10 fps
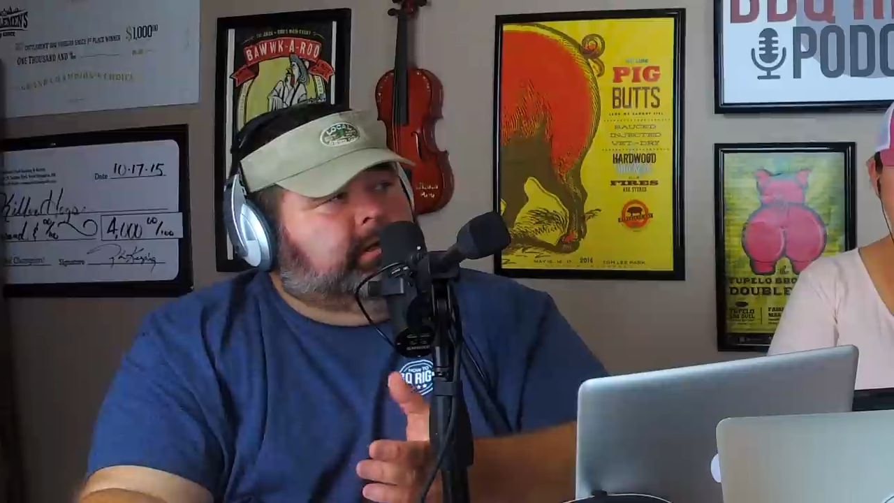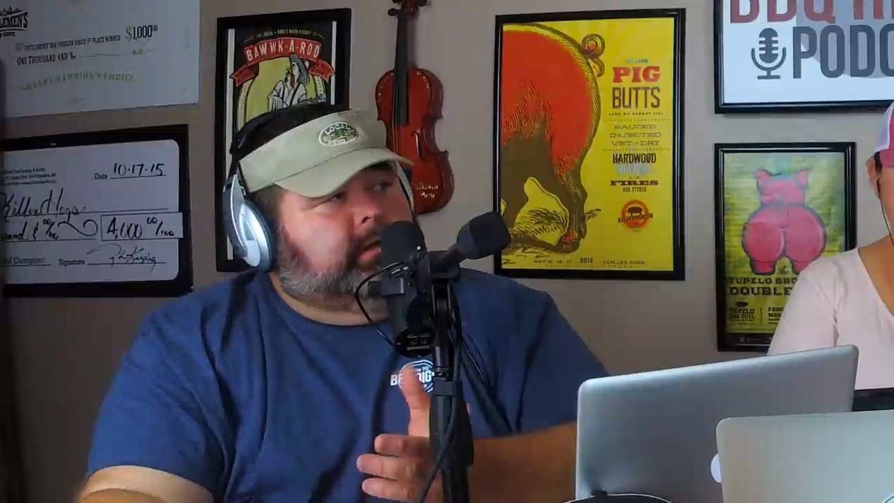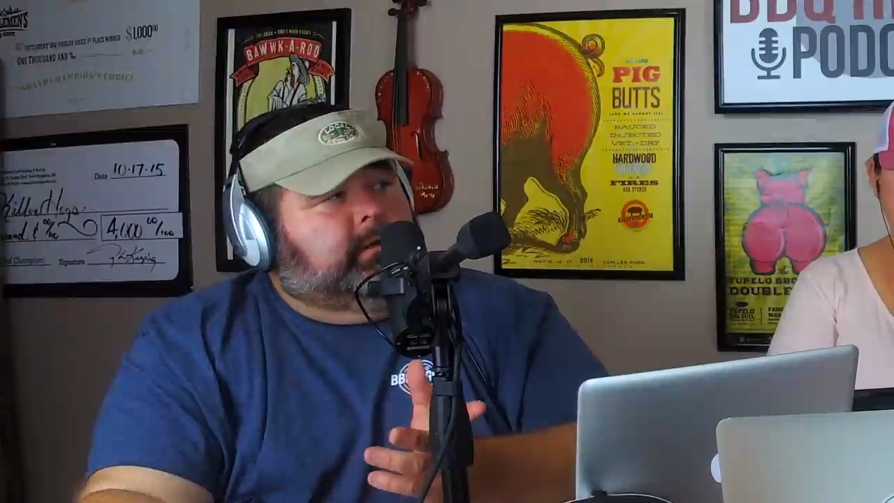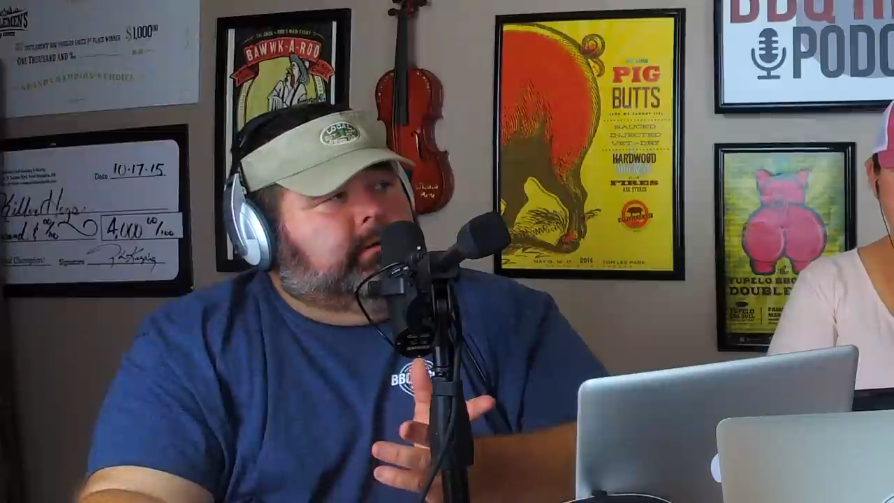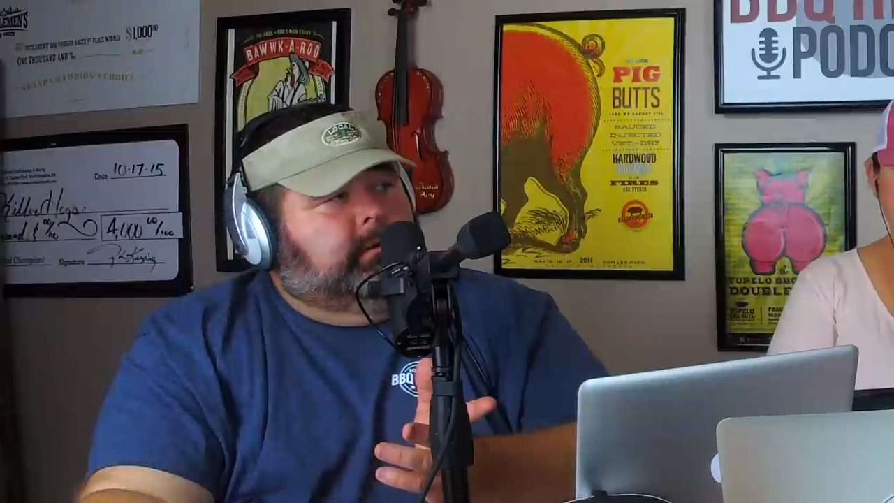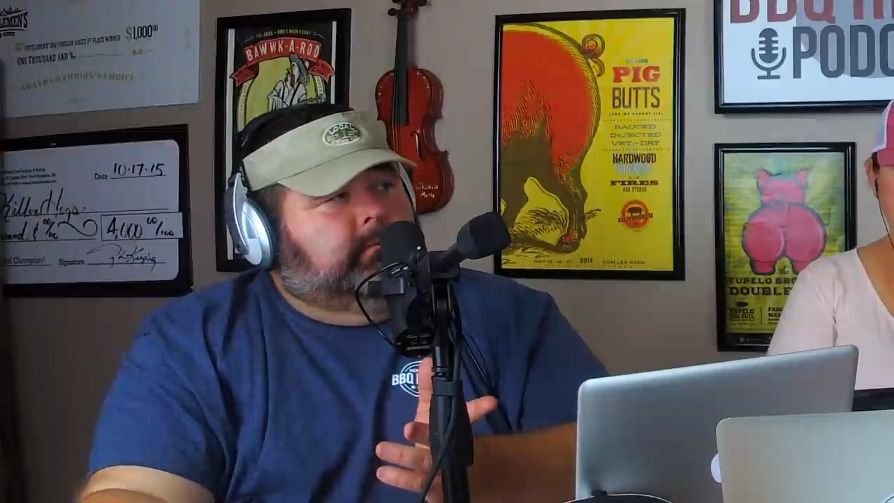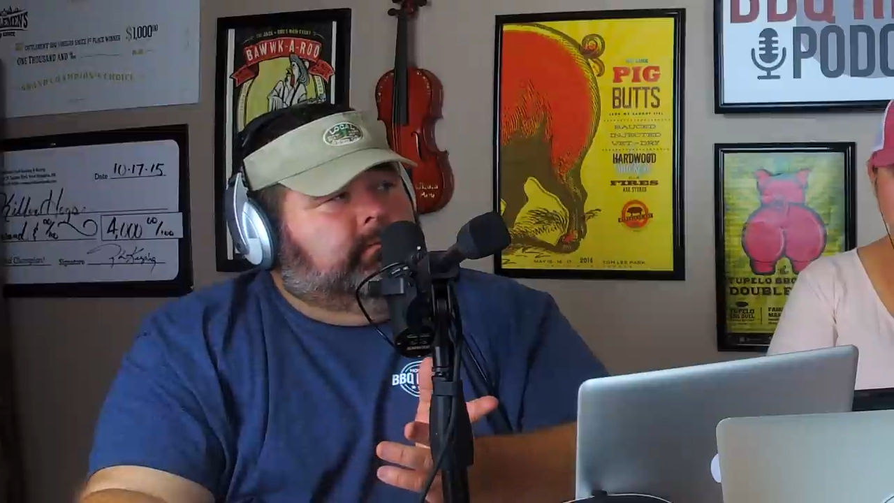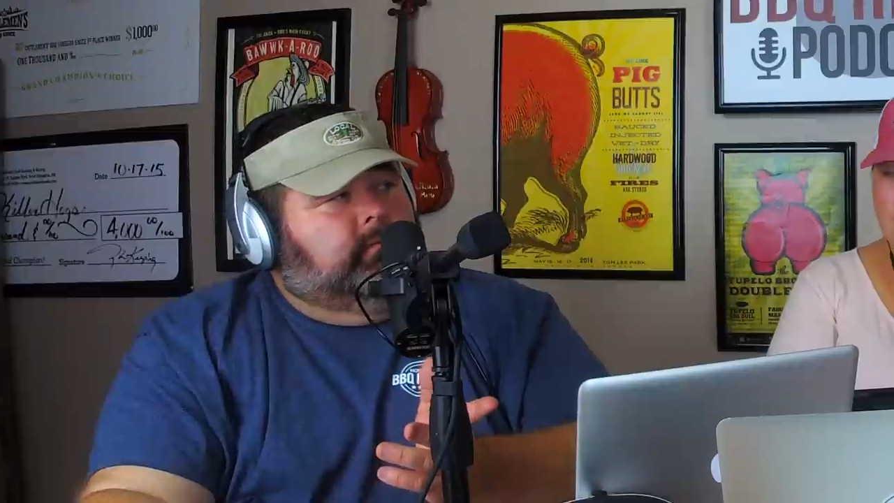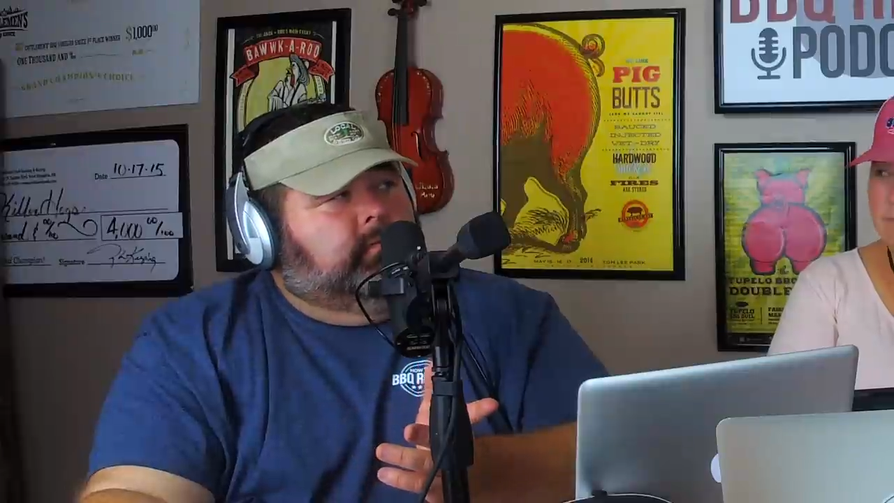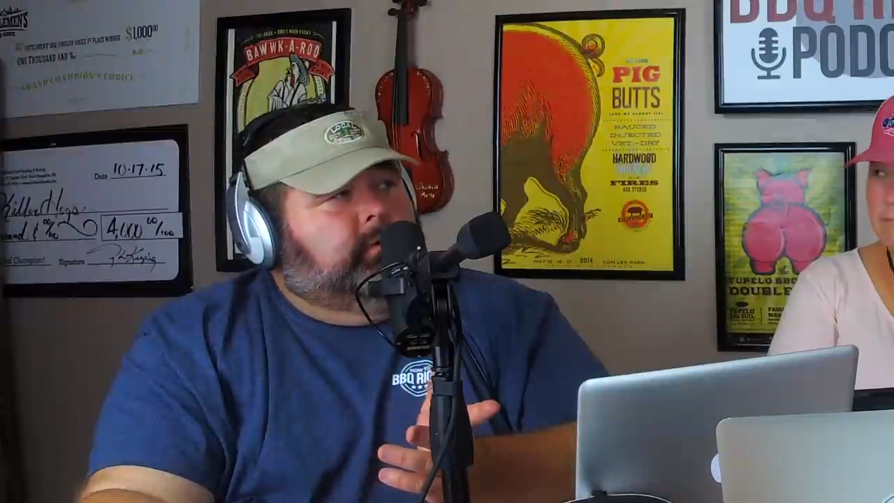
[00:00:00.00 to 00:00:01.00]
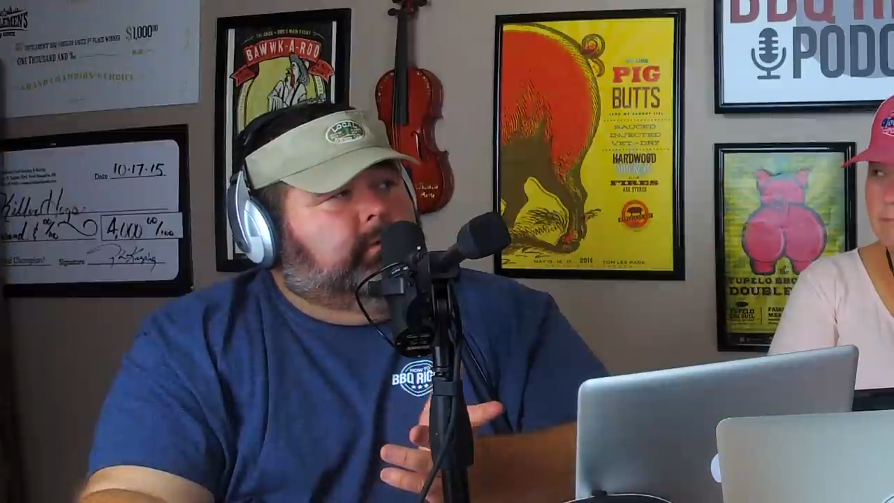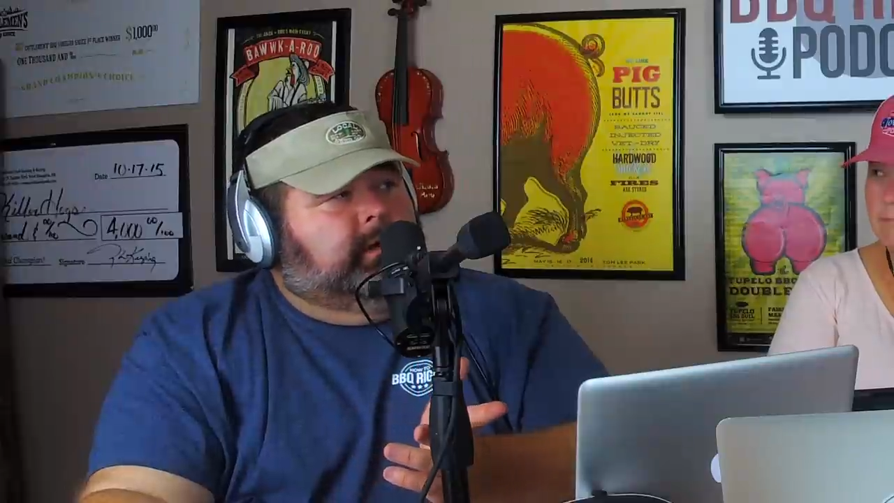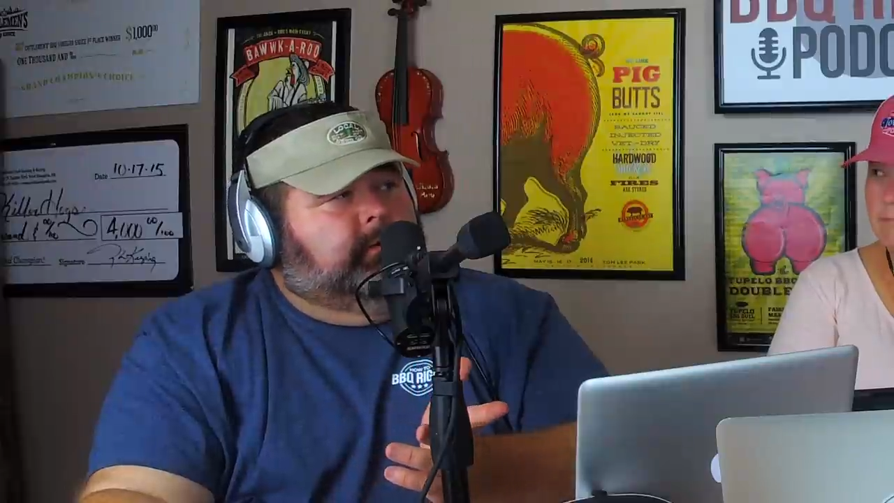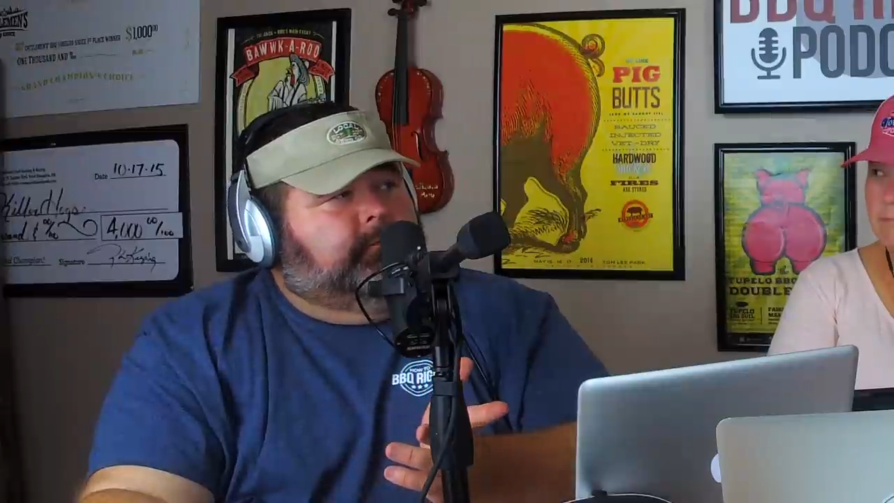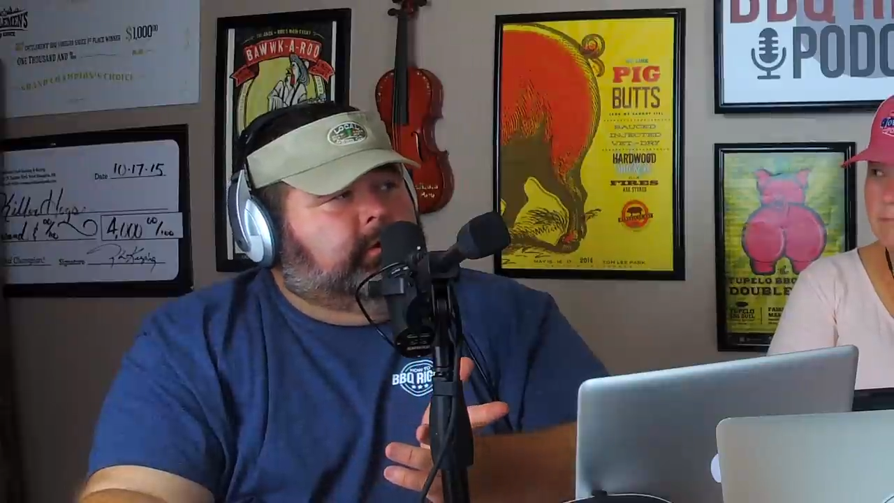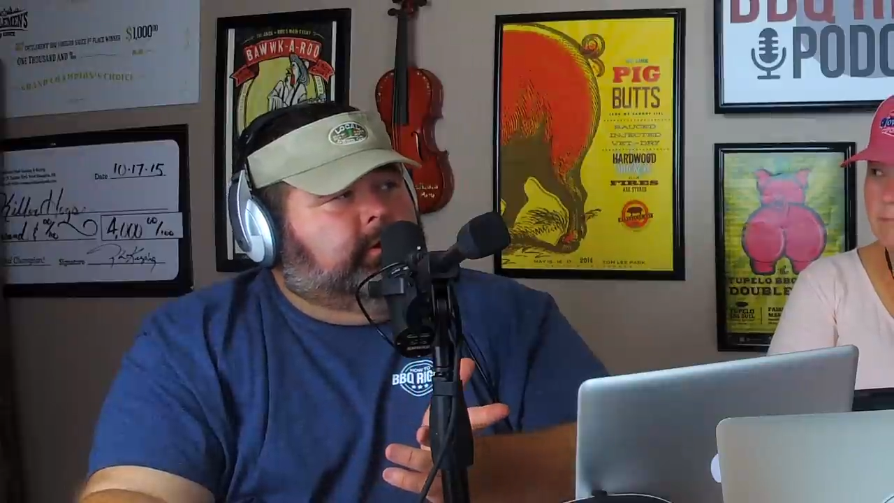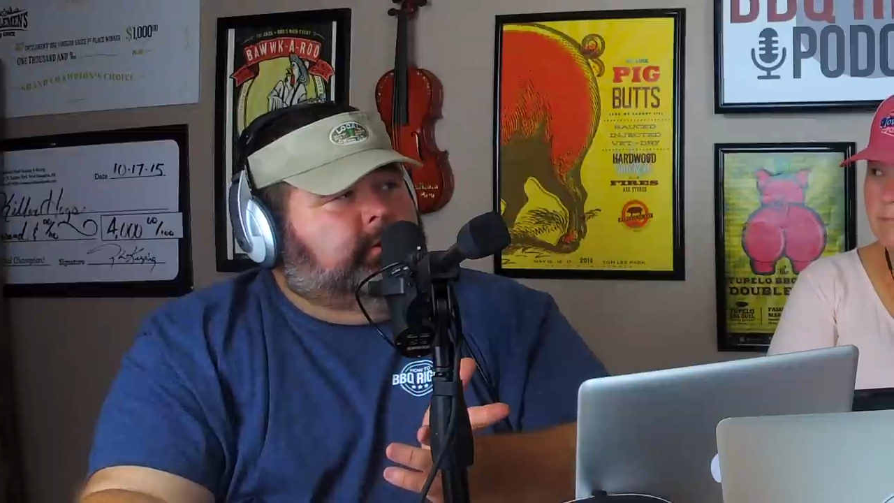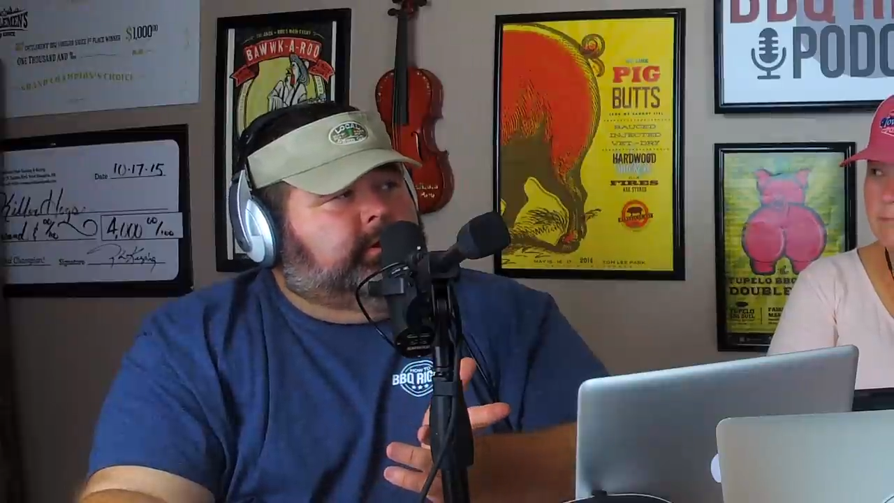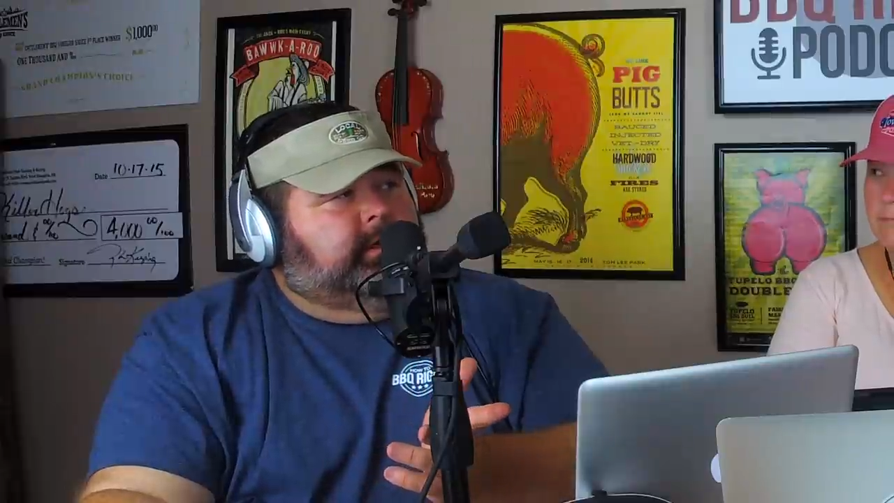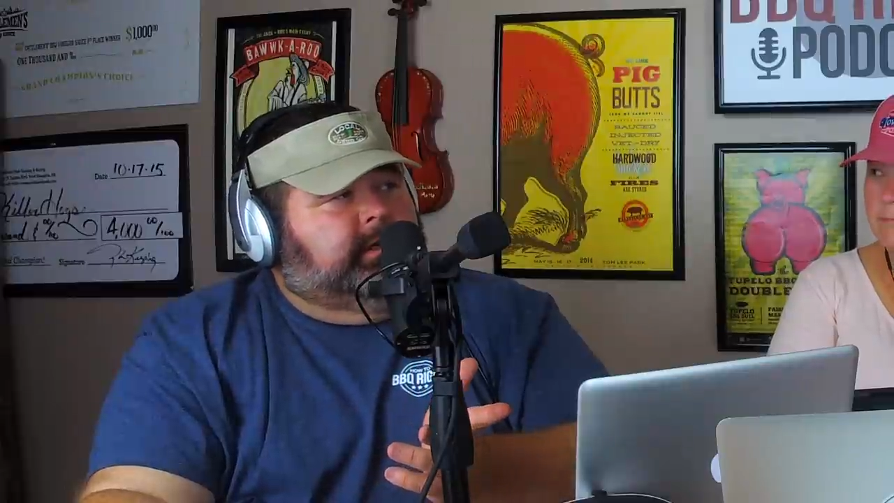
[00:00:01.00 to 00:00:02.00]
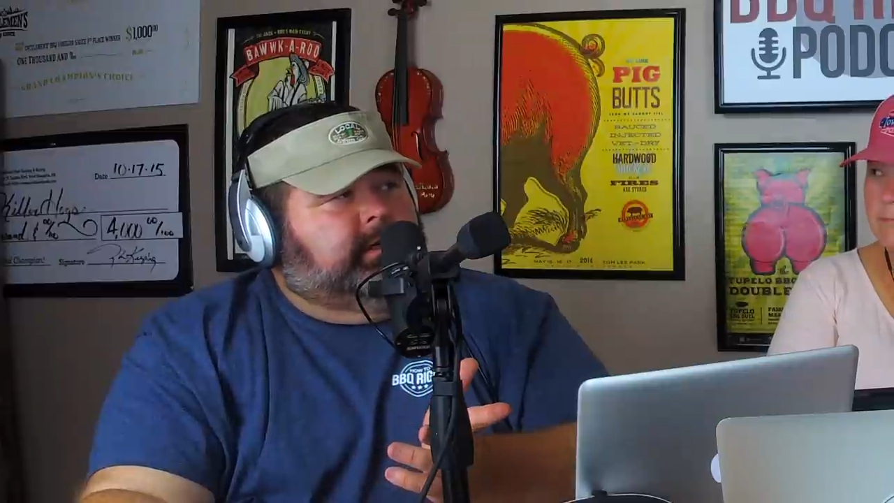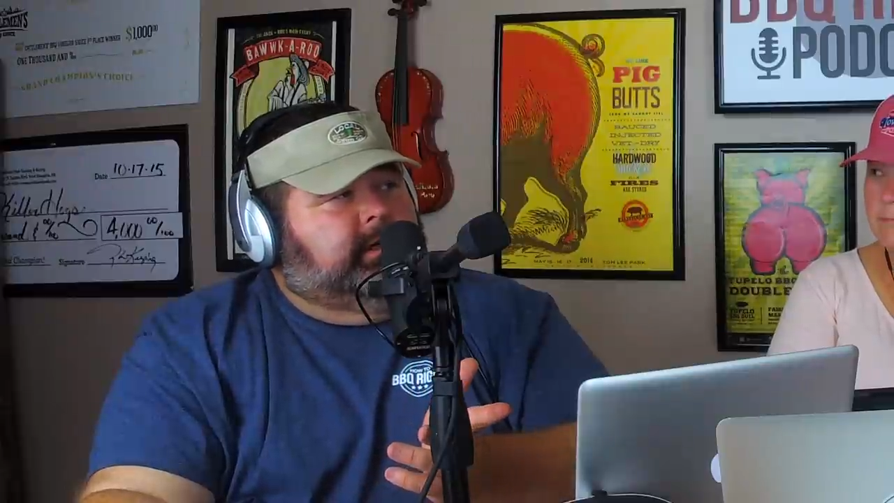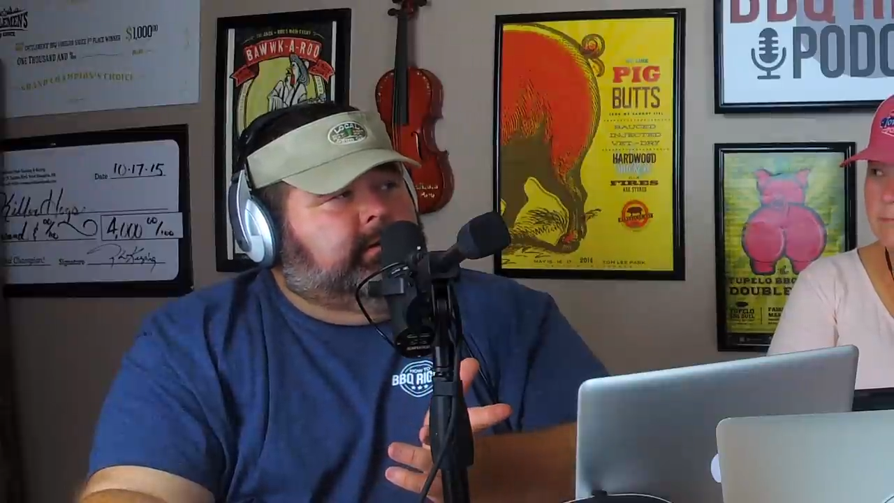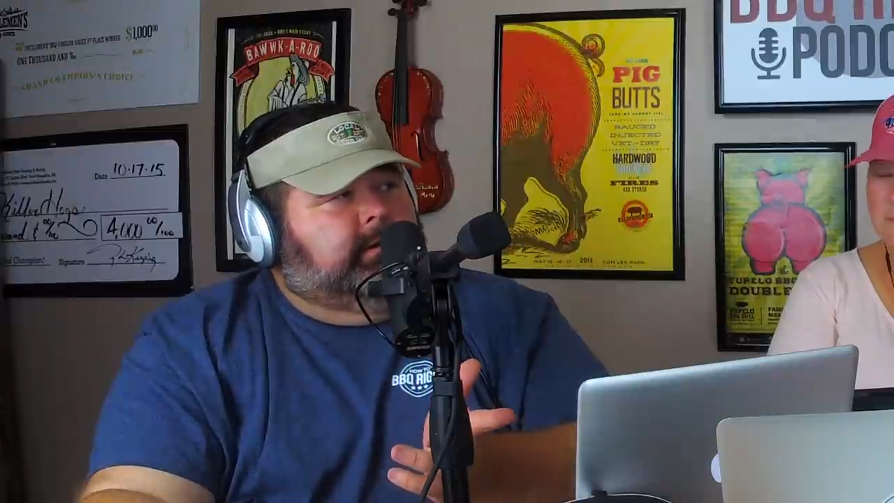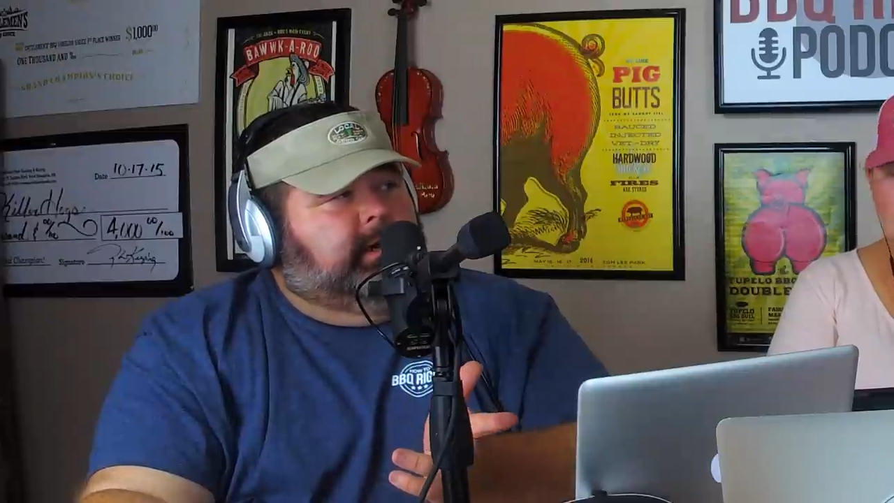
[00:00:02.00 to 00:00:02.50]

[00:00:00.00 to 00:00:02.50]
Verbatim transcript: it to, we were looking for one hundred sixty, yeah.